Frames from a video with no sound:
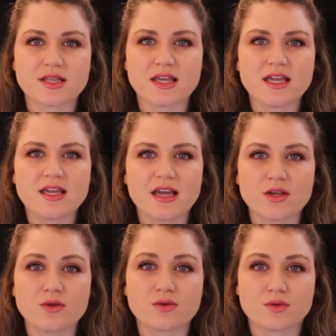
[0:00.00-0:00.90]
that they can get
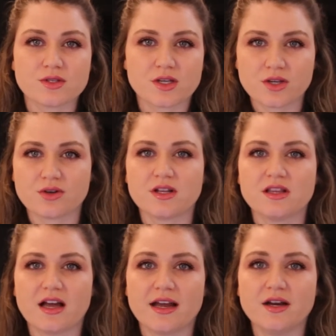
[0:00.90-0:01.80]
you through the security
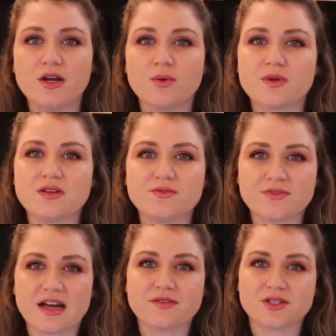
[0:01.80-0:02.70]
line within
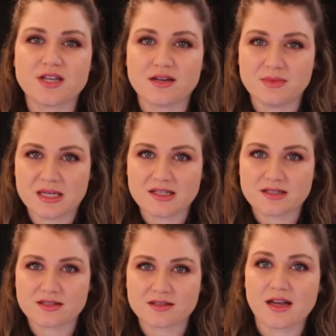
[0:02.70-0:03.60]
five or 10
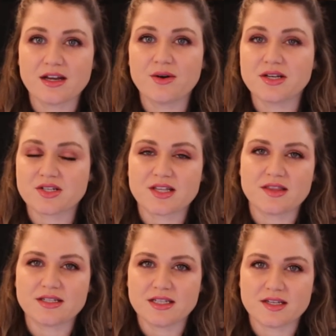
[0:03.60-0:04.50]
minutes. I know I just said
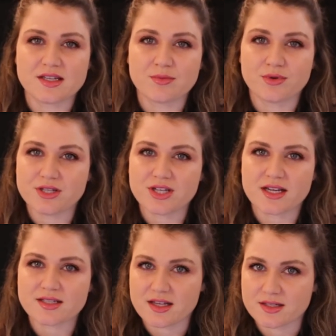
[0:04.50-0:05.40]
that TSA
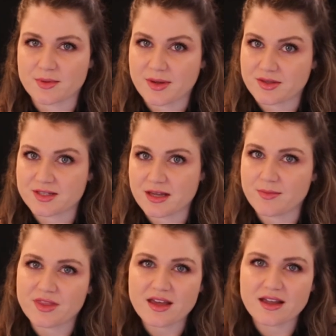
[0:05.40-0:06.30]
PreCheck says about the same
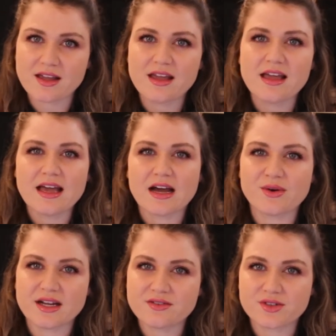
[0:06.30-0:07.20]
thing.
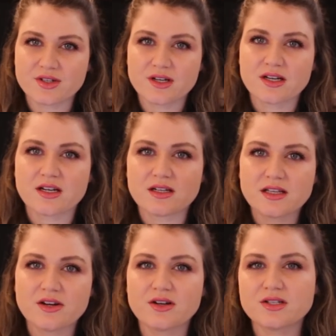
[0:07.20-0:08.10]
However,
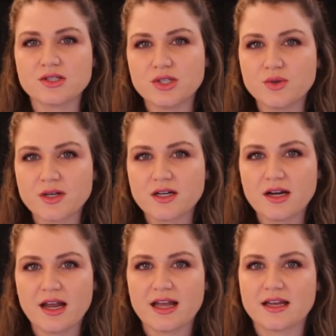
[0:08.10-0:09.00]
Clear is
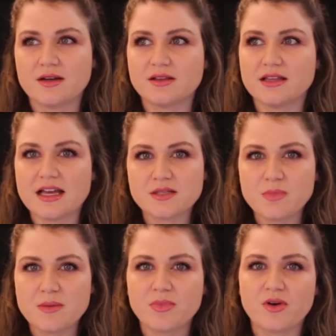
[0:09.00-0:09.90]
newer and less
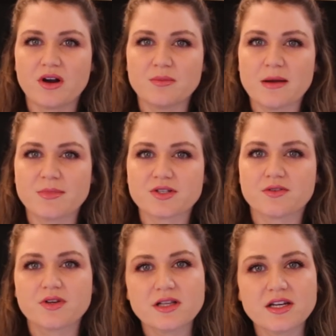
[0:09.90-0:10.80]
people are members
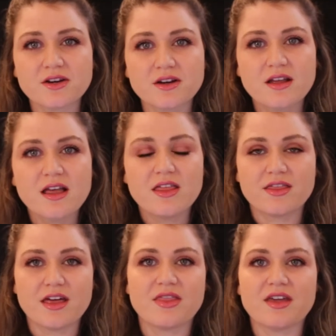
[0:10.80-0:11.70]
of Clear
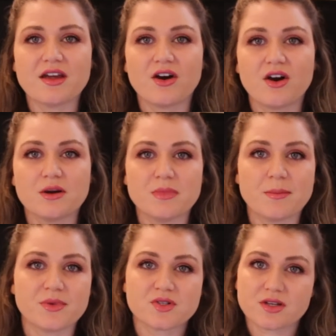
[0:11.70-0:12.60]
than they are
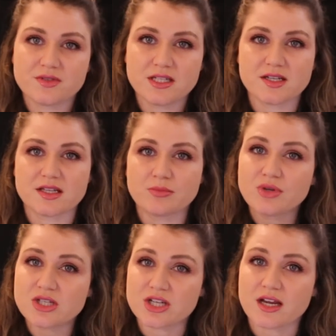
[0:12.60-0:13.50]
members of TSA
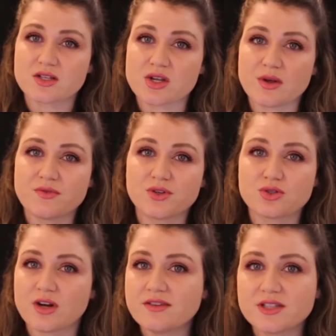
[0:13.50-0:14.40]
PreCheck. So if you're
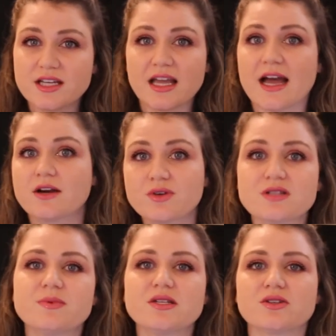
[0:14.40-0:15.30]
traveling at
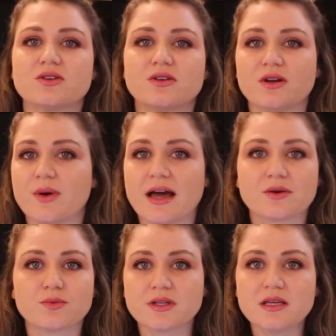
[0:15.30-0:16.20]
Christmas or you know at
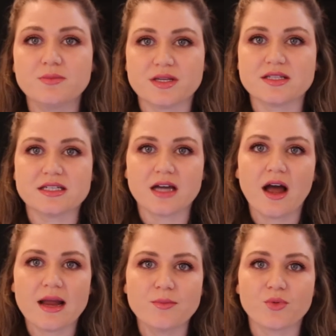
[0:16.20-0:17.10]
a really busy
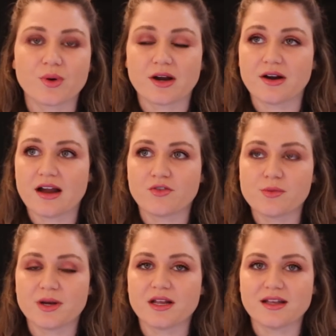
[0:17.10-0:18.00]
time where
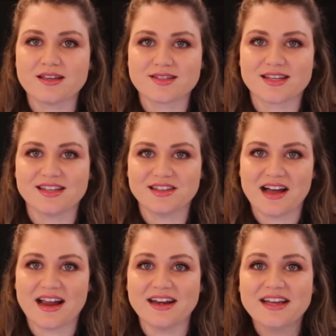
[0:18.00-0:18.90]
everybody is in
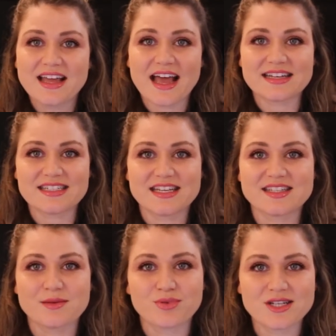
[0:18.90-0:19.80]
line at
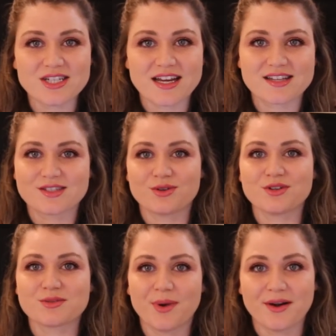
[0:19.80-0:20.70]
TSA PreCheck because they're
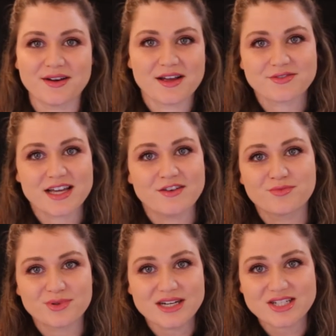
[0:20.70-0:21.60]
all smart enough to
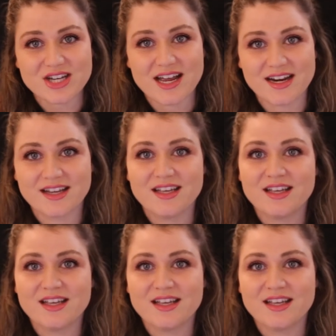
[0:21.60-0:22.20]
have PreCheck,